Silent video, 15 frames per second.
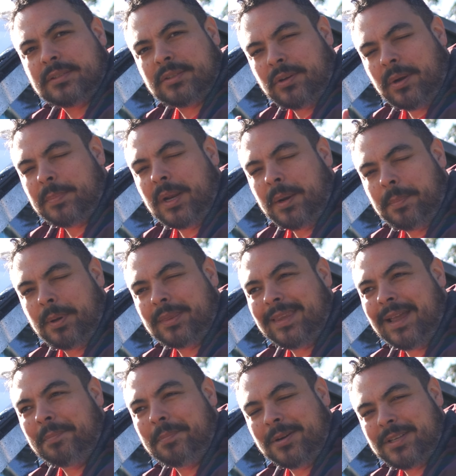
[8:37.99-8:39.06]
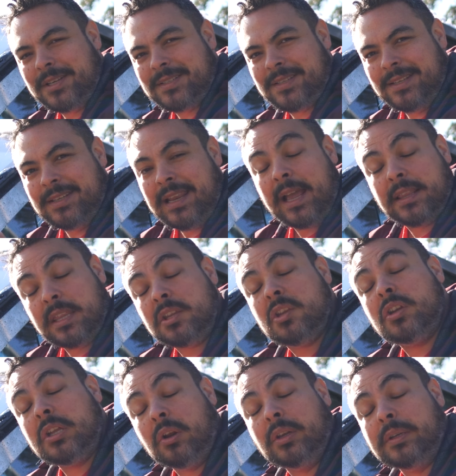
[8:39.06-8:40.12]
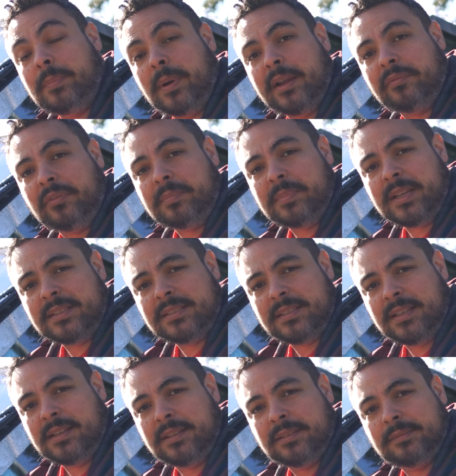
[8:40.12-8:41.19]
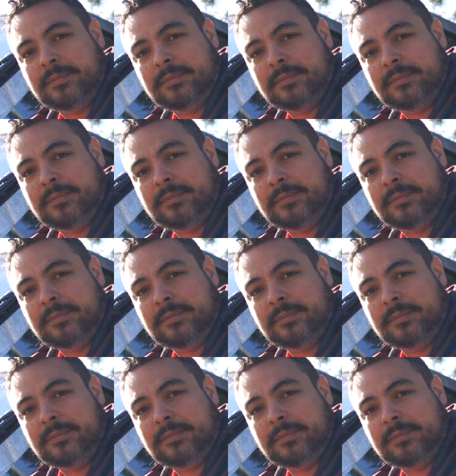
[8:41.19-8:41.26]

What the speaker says: So I'm gonna put that purchase in. I think you can only buy it from Tesla.